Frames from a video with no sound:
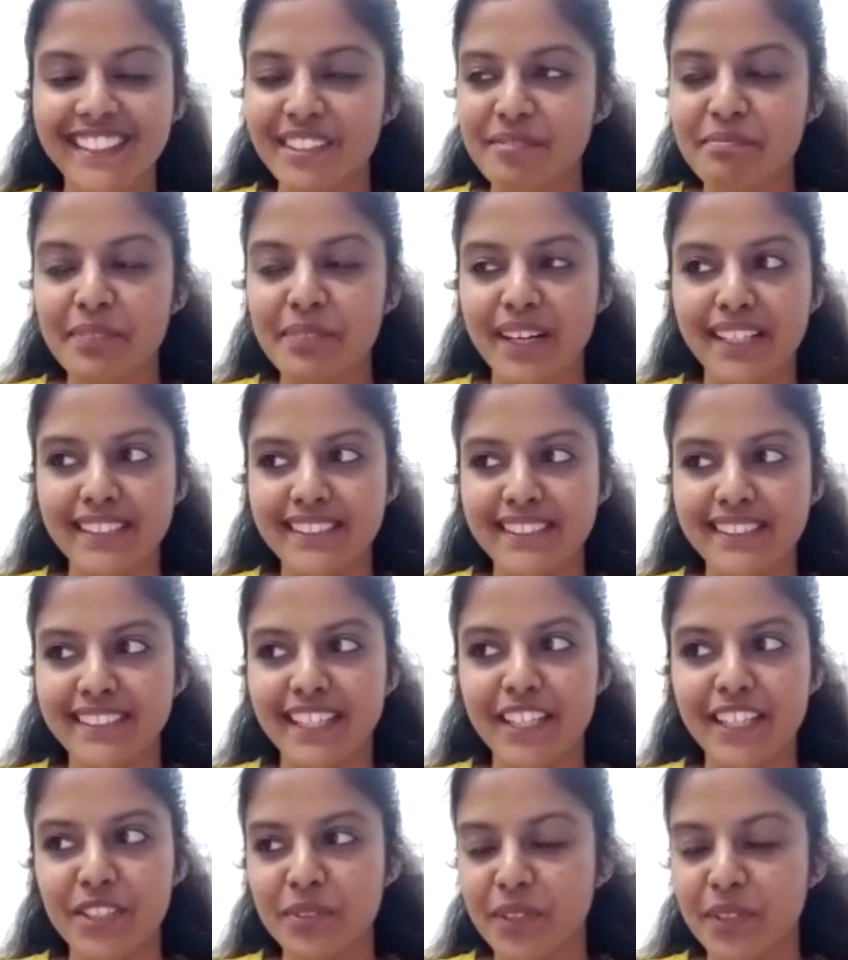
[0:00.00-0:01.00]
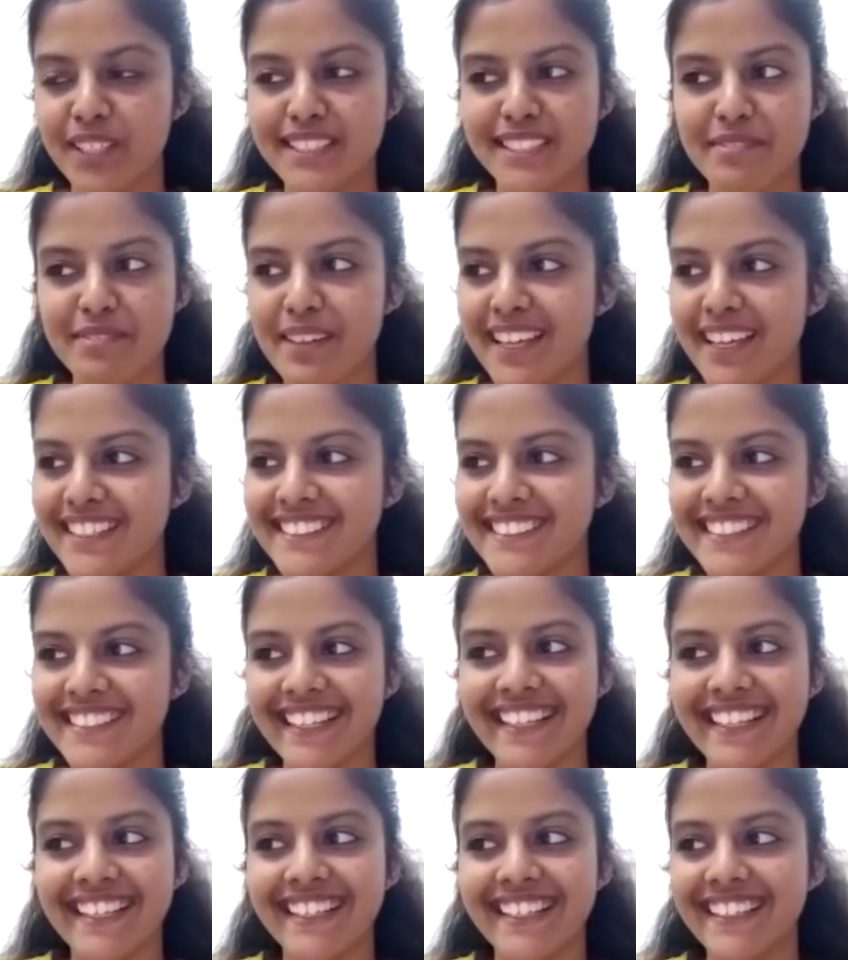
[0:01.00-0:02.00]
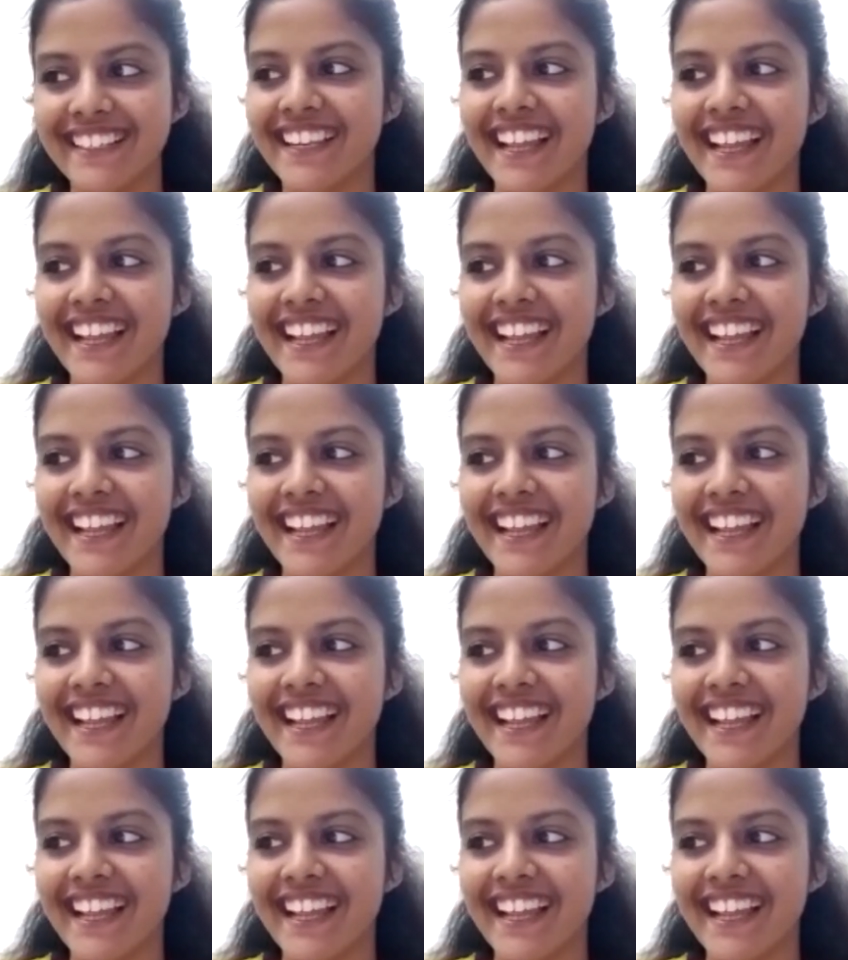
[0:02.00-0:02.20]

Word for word: But it was amazing.